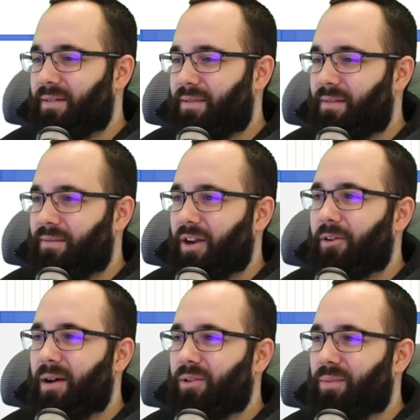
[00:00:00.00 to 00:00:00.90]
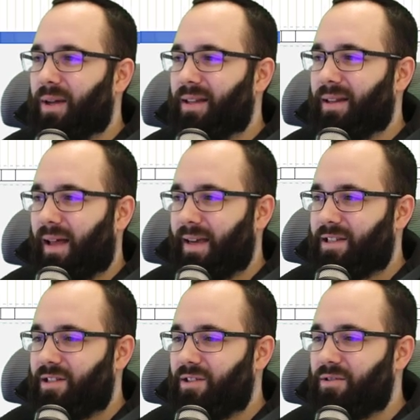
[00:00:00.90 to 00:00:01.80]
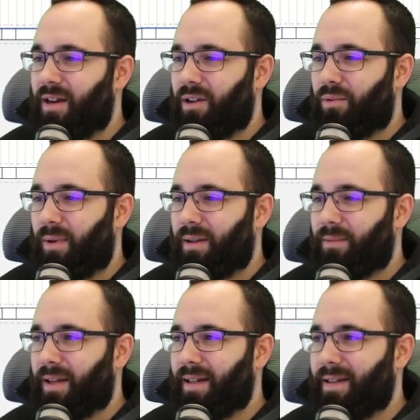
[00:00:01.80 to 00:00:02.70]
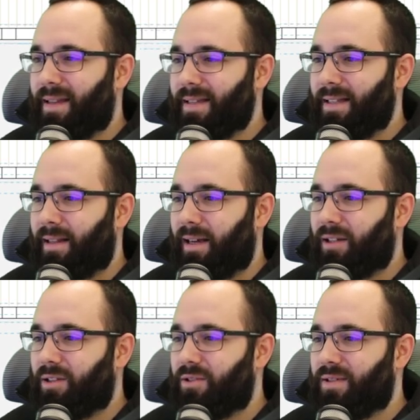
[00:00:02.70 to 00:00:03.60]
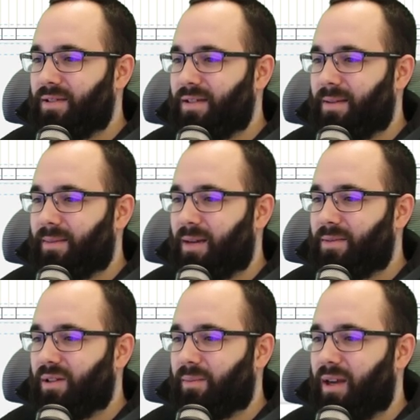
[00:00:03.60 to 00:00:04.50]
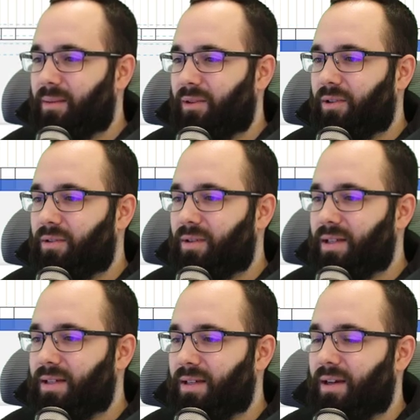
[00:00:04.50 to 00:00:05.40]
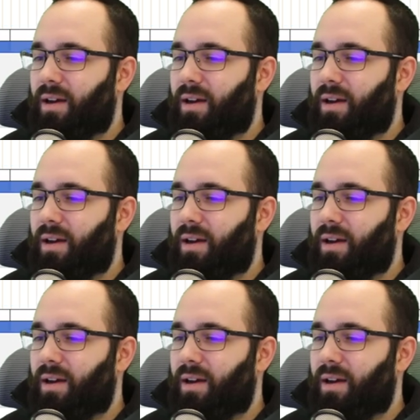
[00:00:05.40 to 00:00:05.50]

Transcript: f figure out what it likes to do and it, what, what it doesn't like to do, so sometimes you'll be able to do this.